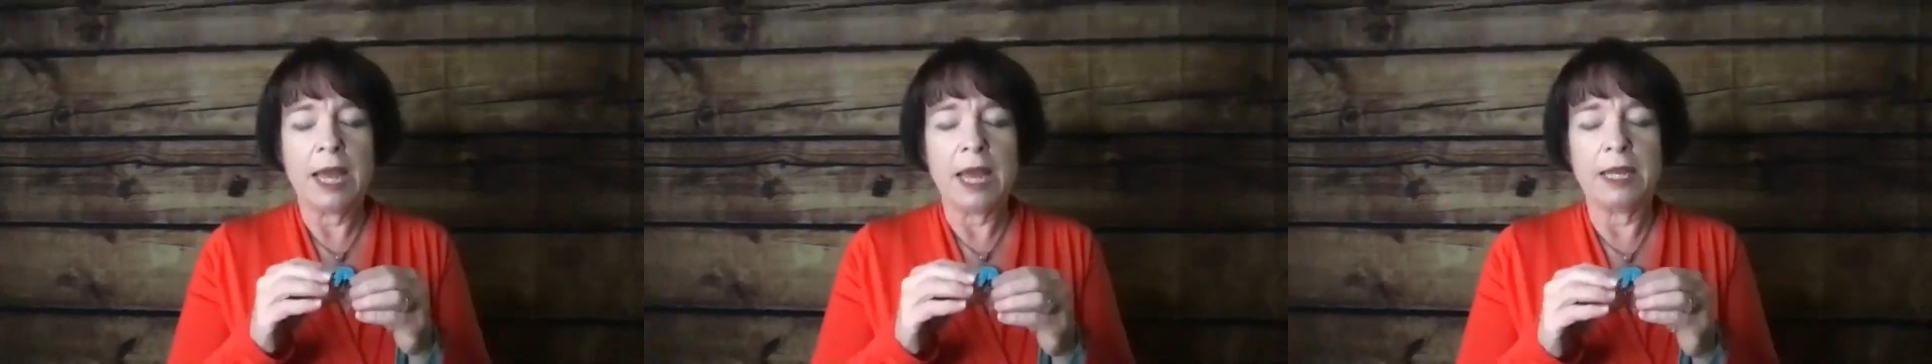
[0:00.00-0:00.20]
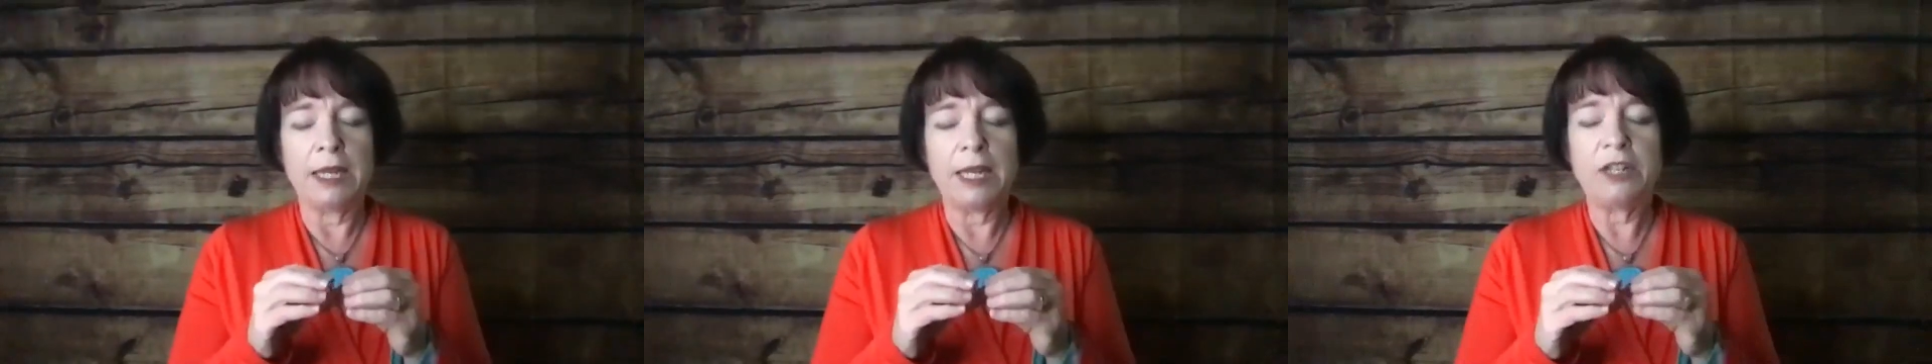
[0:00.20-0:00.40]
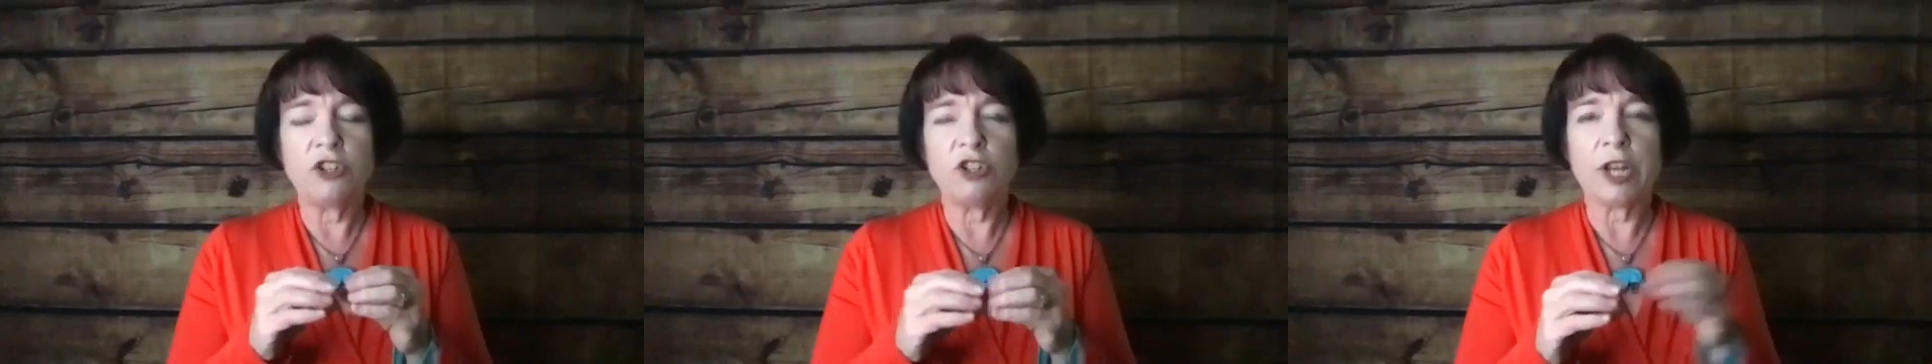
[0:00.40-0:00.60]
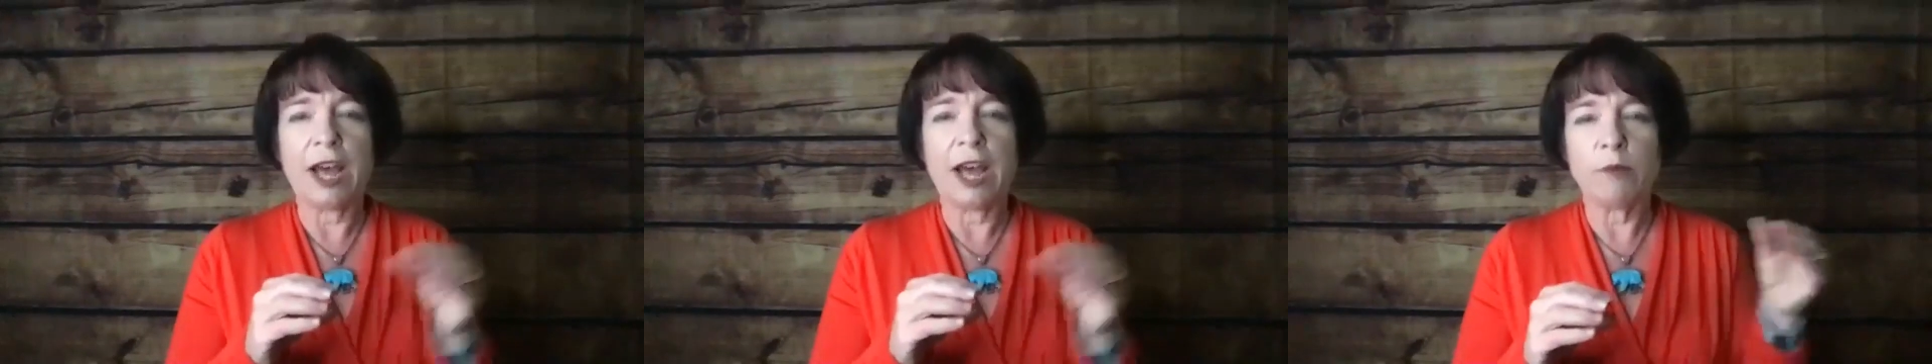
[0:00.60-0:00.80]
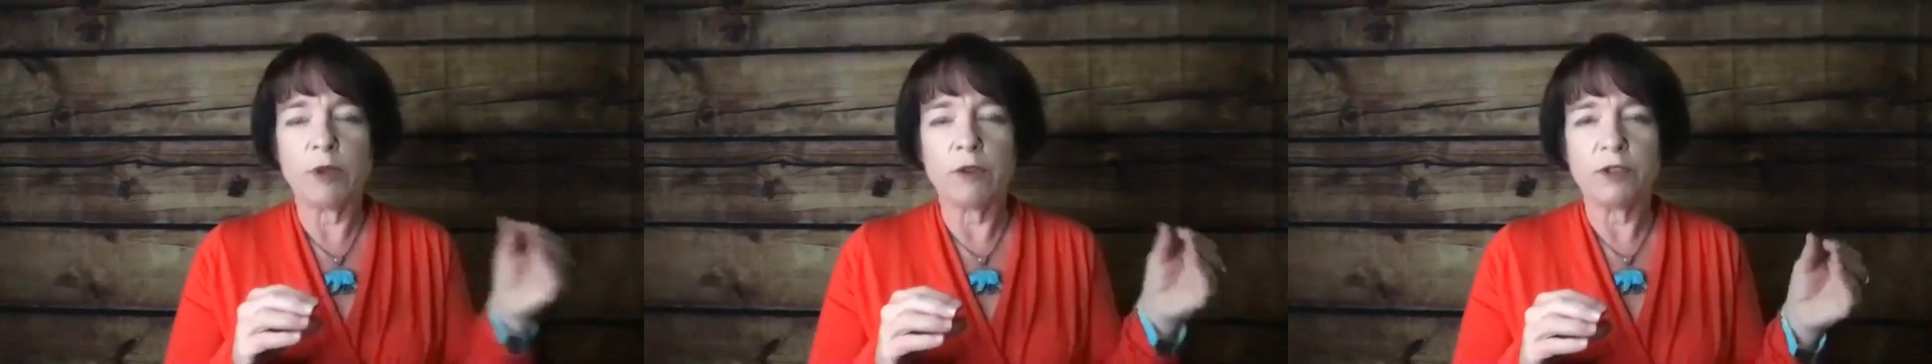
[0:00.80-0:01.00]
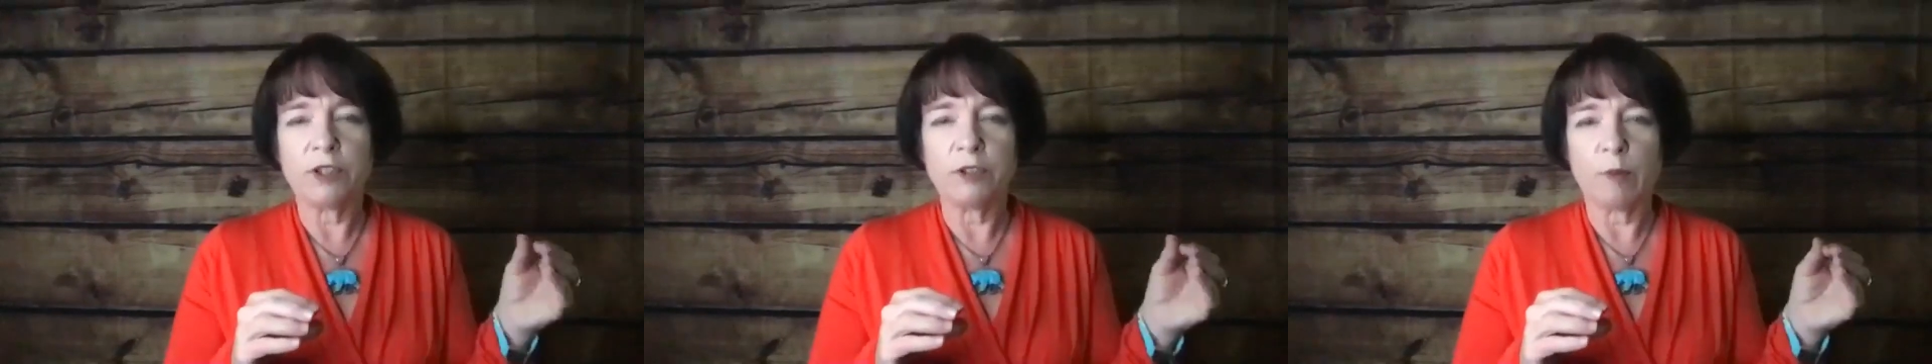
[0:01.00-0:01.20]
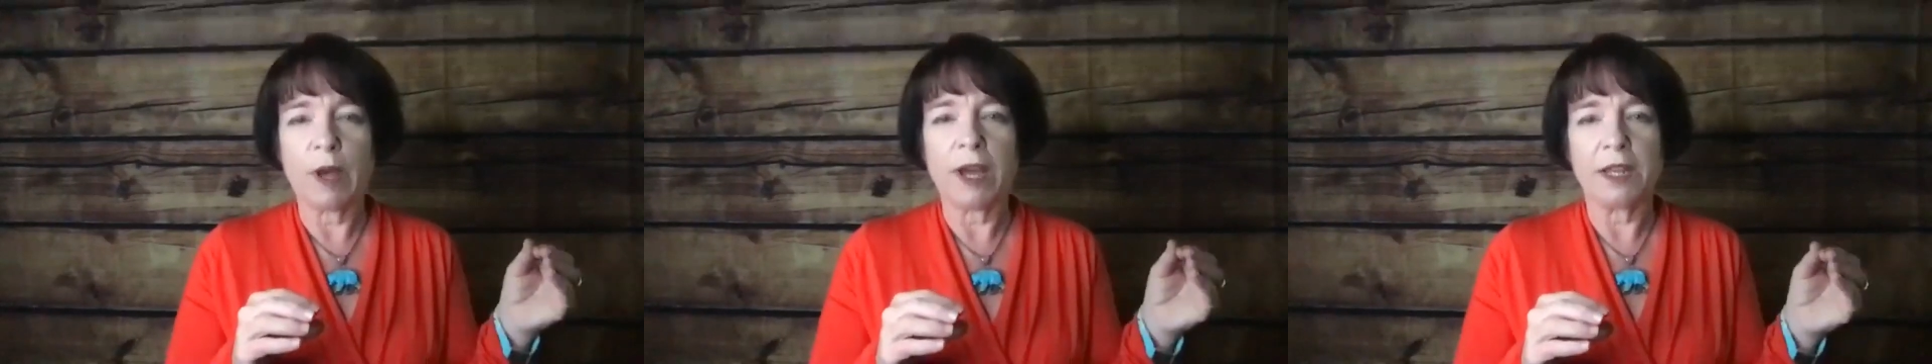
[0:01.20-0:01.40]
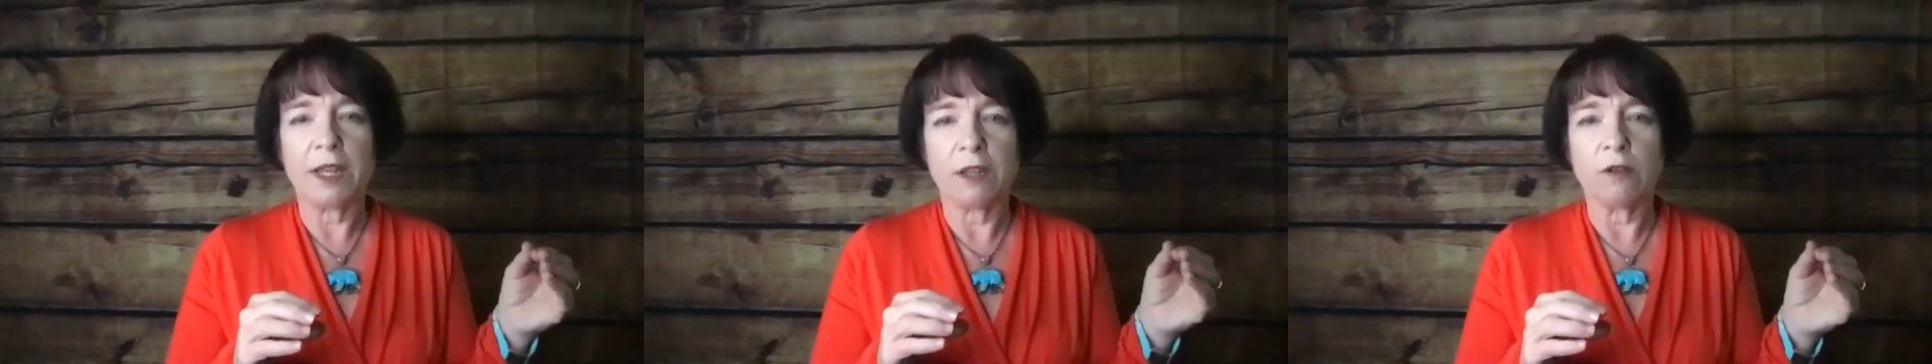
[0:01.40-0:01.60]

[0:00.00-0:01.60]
and each time those spike